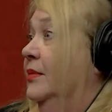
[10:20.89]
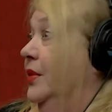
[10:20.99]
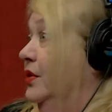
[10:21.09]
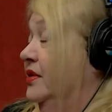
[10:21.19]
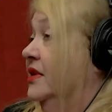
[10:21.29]

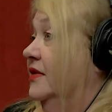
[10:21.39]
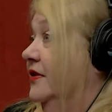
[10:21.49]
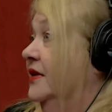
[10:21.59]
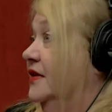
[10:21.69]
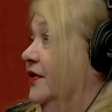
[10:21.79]
most
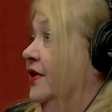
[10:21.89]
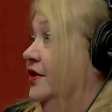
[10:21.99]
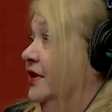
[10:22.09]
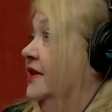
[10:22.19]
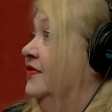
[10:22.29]
of his
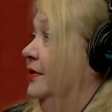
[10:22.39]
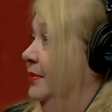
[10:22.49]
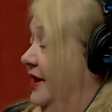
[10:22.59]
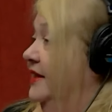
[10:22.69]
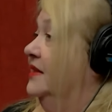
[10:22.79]
furnishings
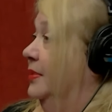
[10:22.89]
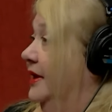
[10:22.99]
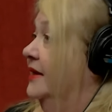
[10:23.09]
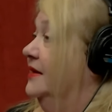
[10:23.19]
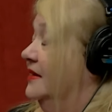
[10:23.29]
from place to
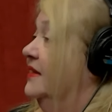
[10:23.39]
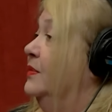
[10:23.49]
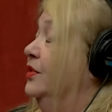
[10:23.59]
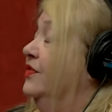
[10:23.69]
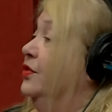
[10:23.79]
place as
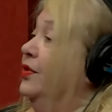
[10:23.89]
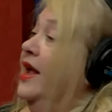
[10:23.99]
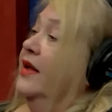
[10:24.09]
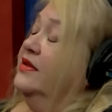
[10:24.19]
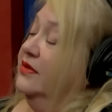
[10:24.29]
he's moved around.